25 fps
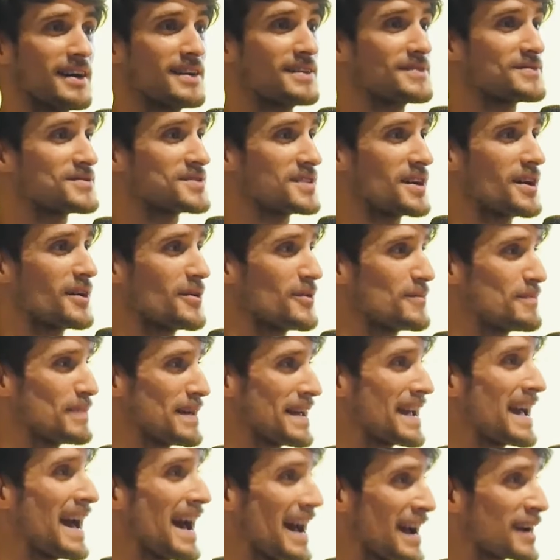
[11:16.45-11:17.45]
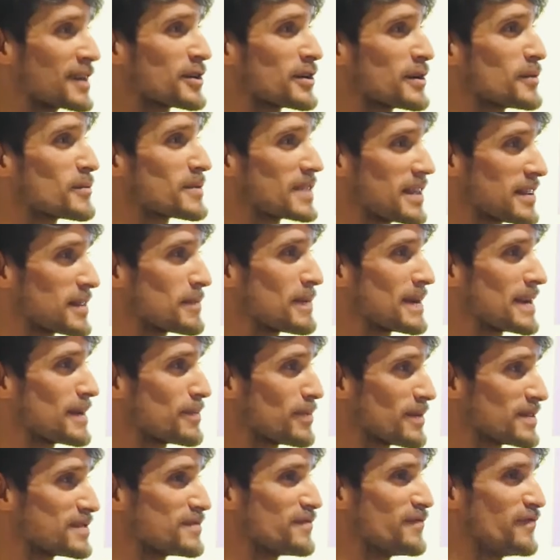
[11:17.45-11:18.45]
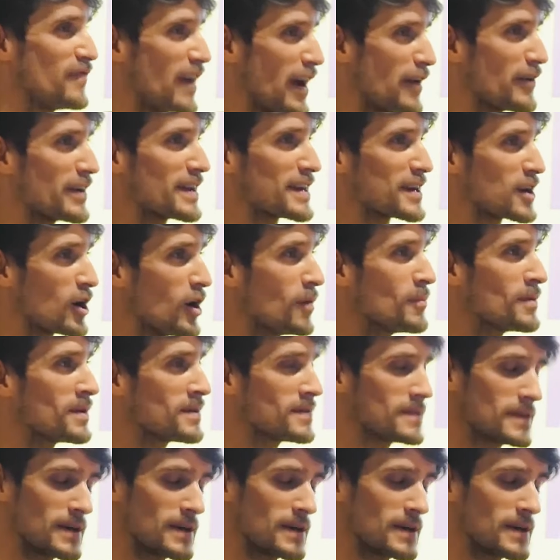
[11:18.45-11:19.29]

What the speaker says: So being hangry with other people is very common.